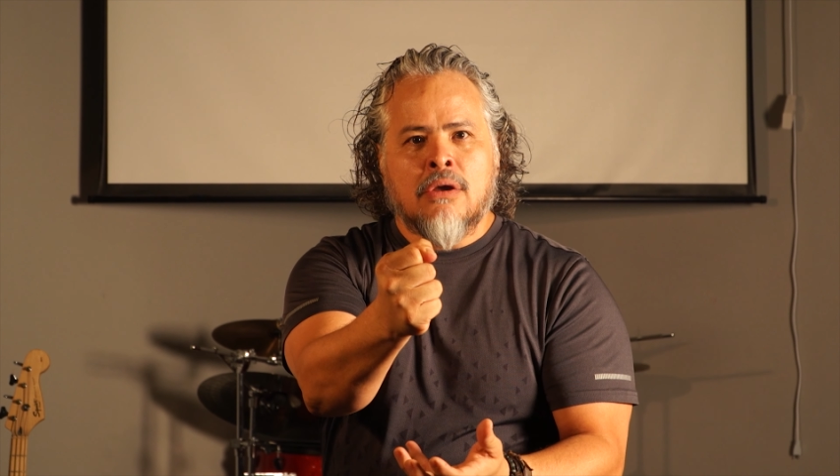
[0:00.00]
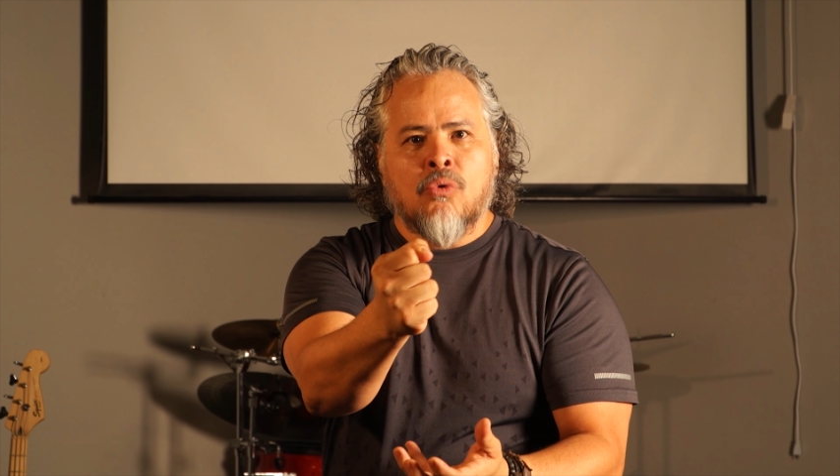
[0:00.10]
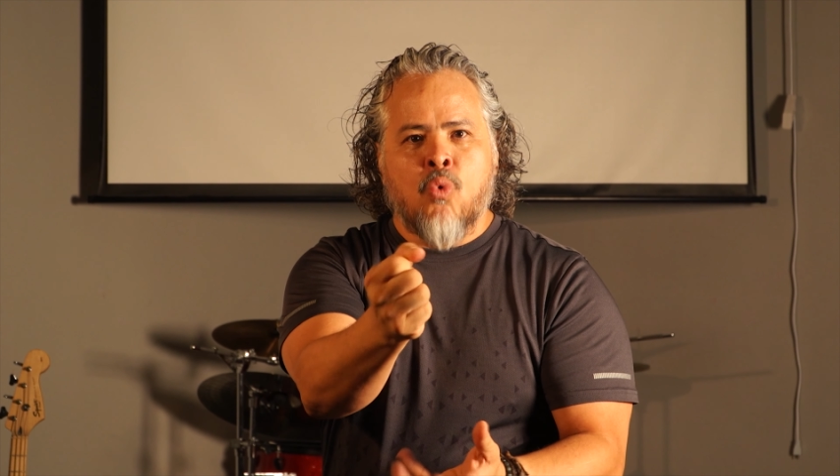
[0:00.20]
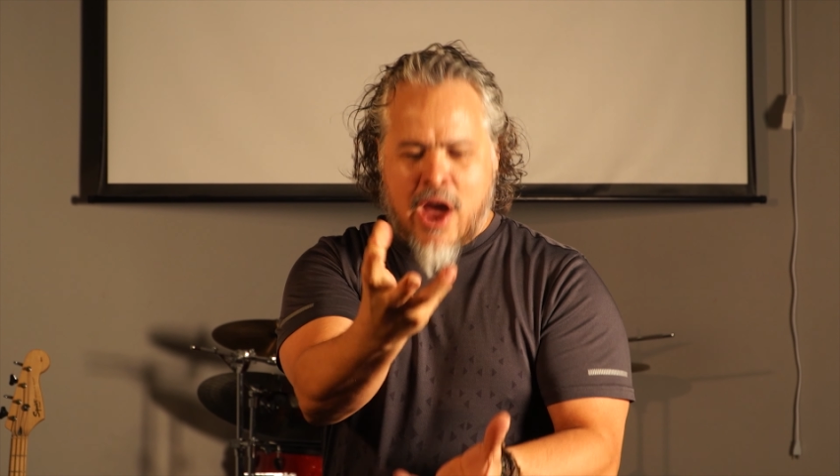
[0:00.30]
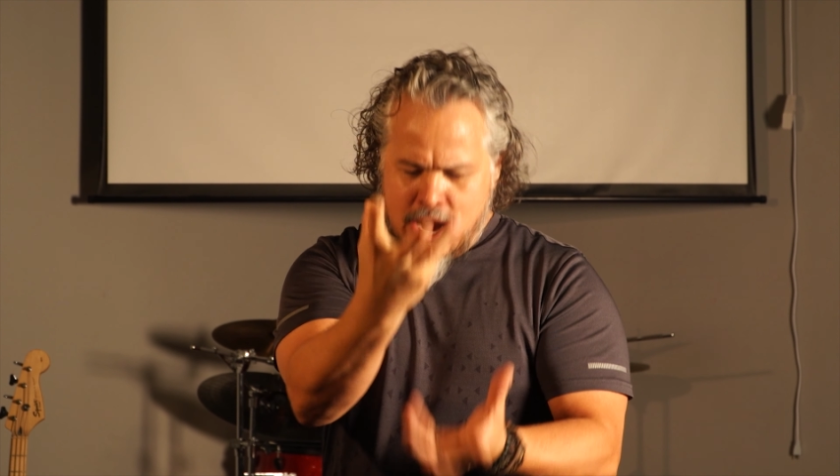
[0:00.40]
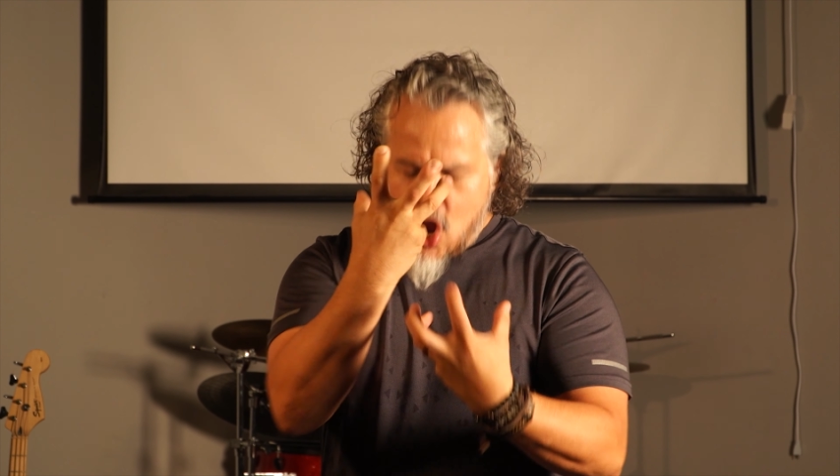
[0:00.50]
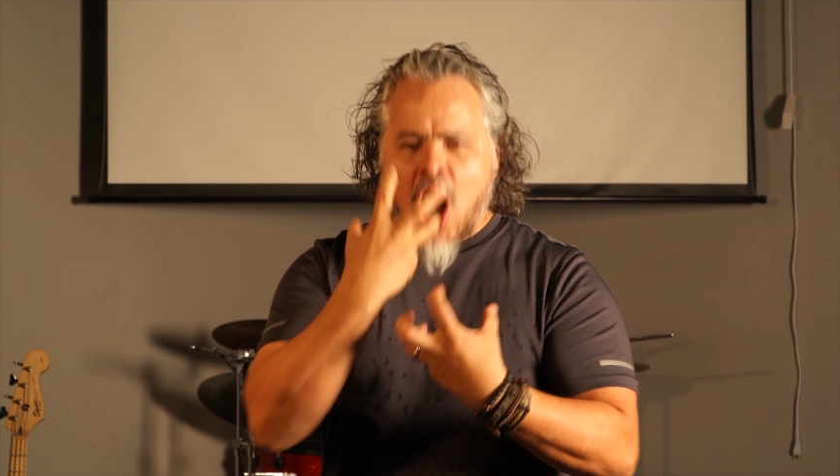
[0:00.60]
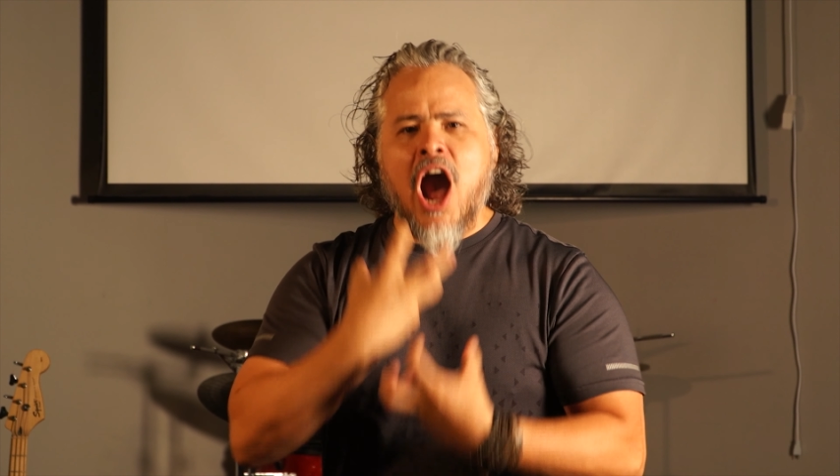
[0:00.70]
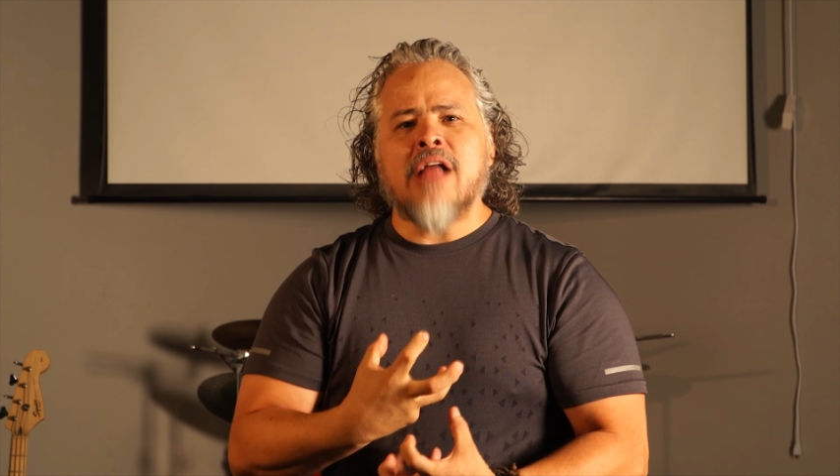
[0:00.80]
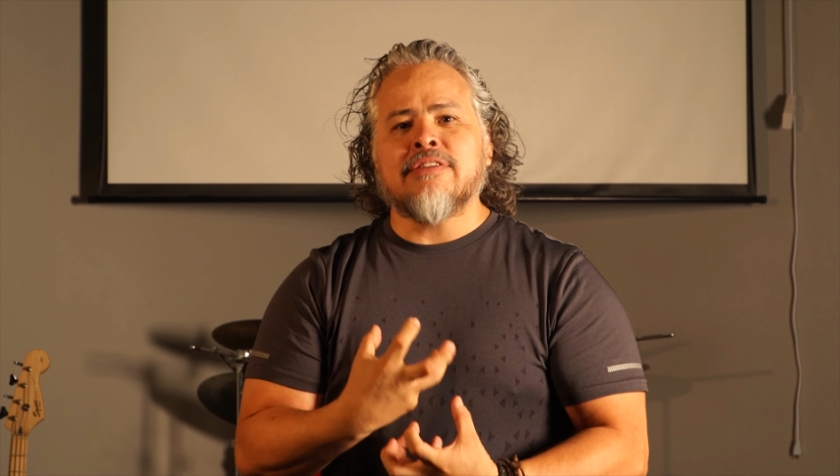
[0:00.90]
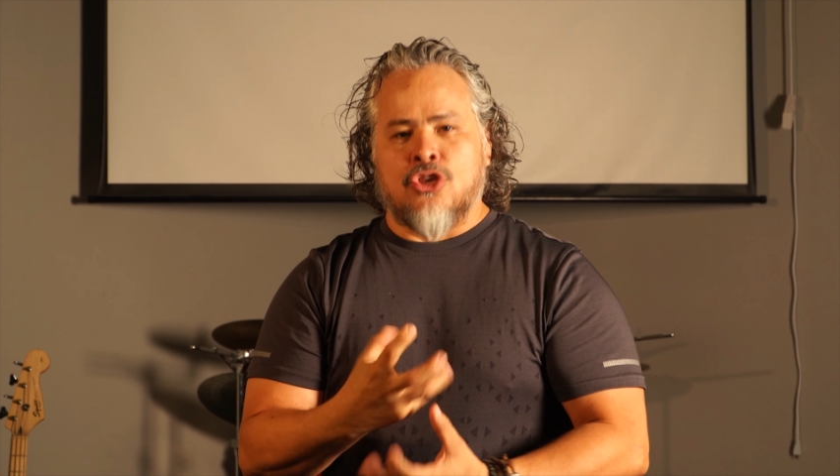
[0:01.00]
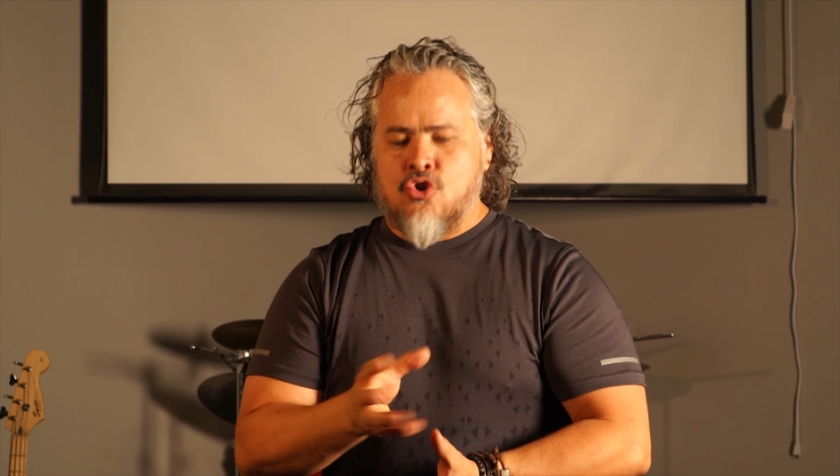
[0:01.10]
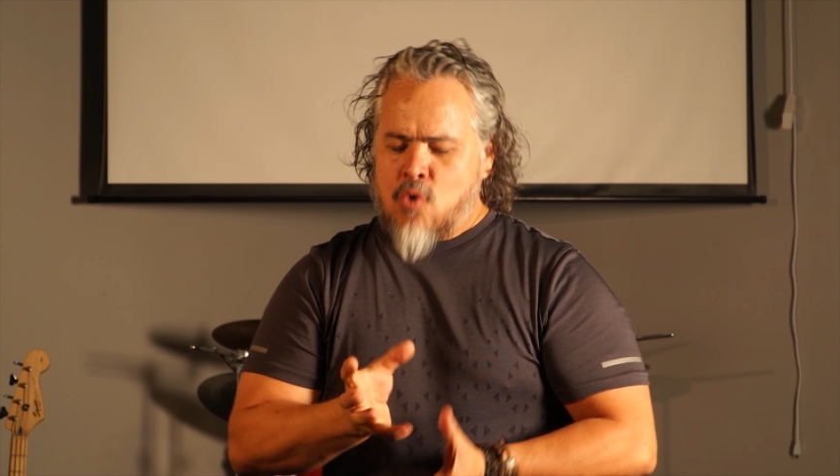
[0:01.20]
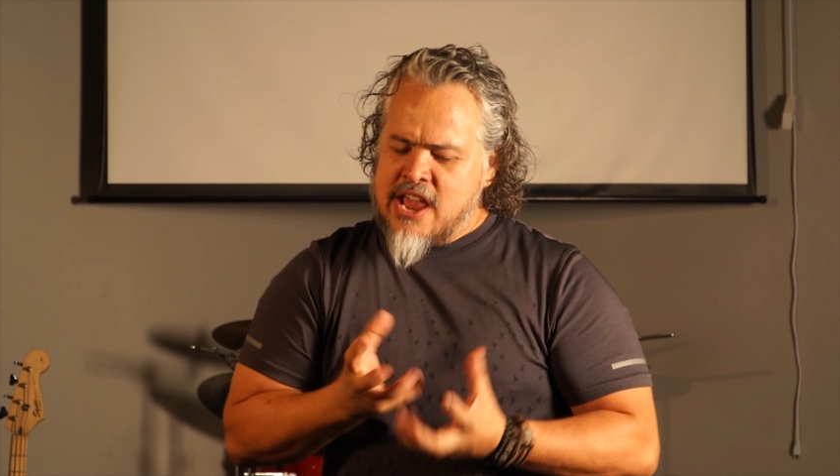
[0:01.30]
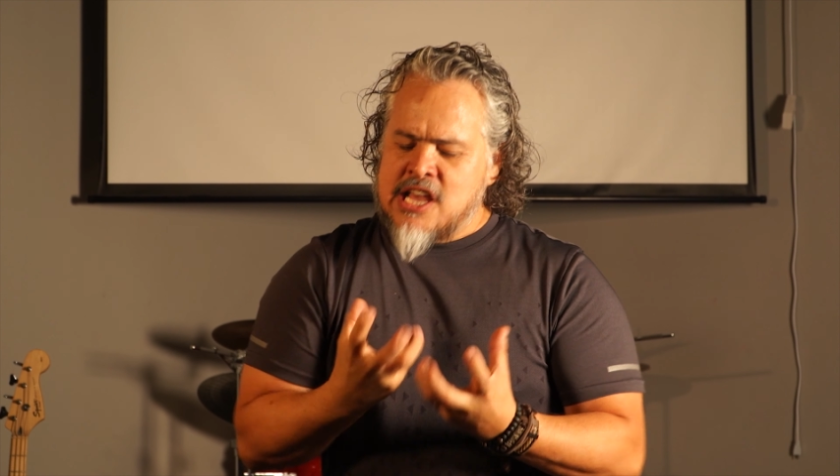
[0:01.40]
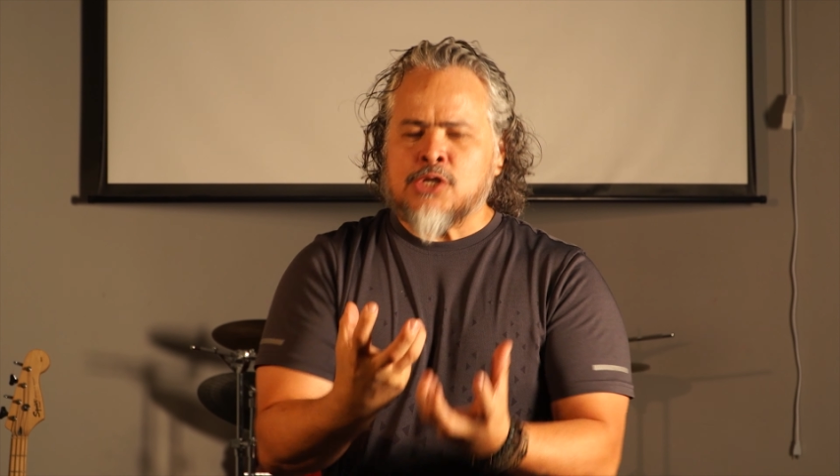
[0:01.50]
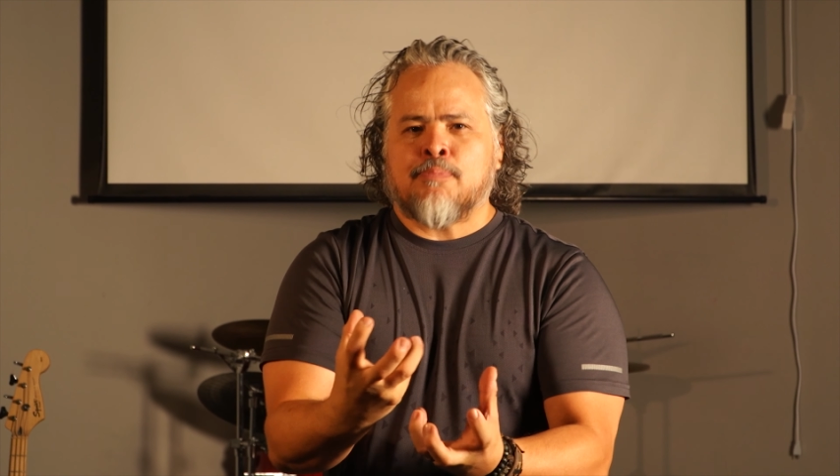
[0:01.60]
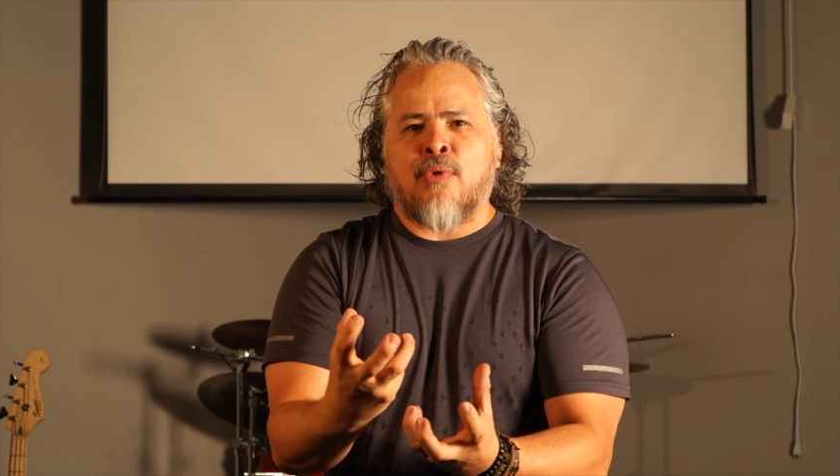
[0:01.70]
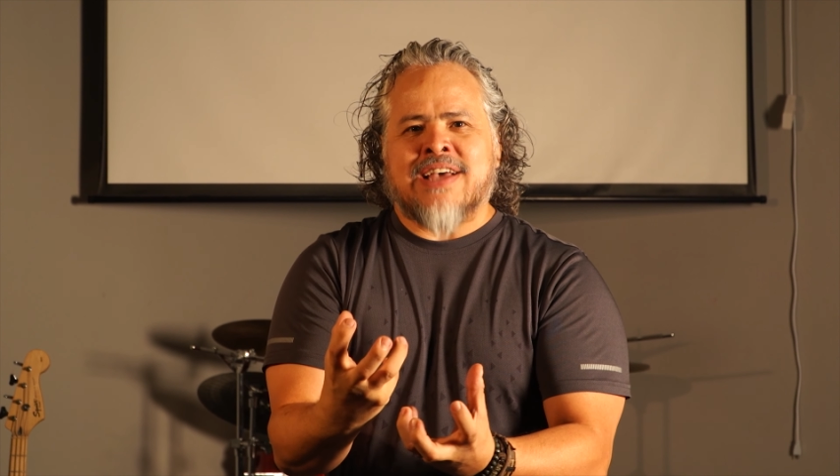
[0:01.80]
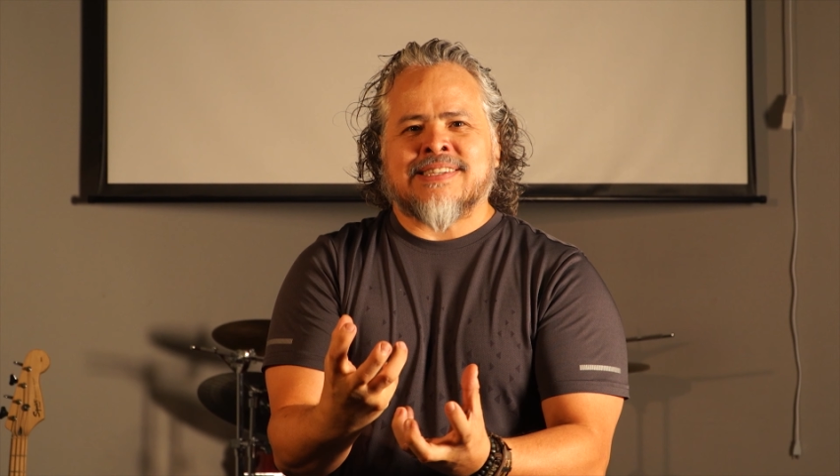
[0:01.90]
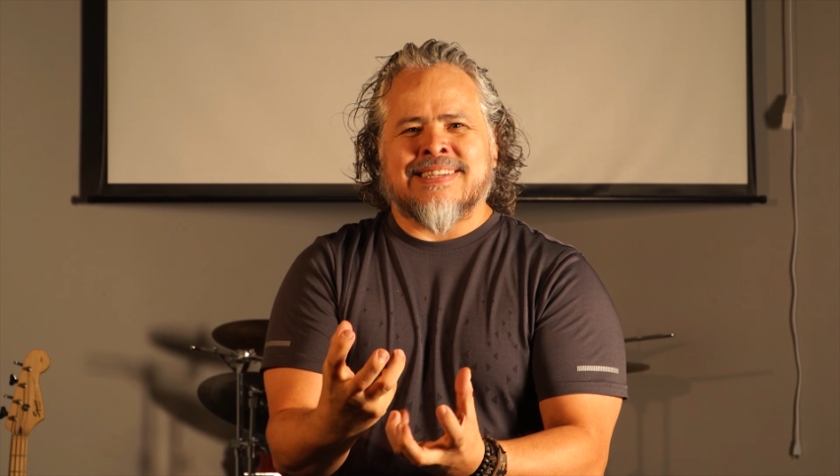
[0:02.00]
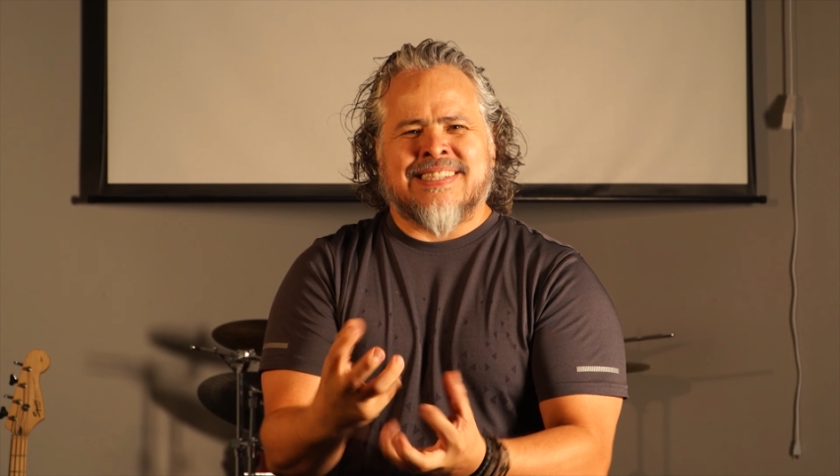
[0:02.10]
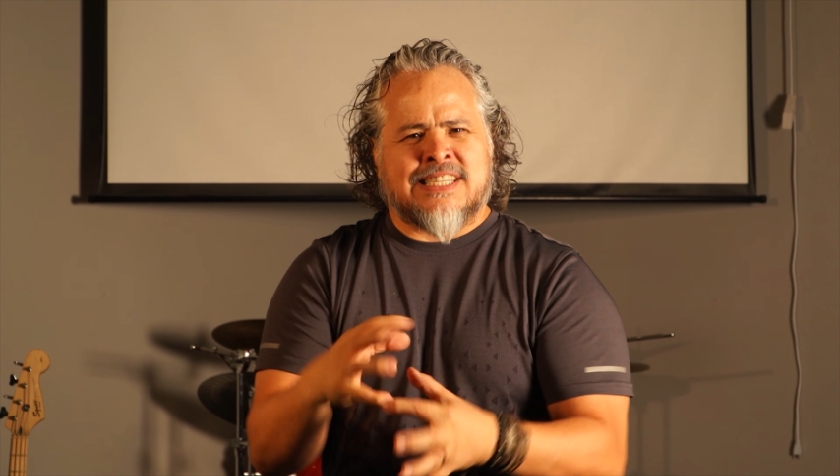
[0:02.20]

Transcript: When God, you are in His presence,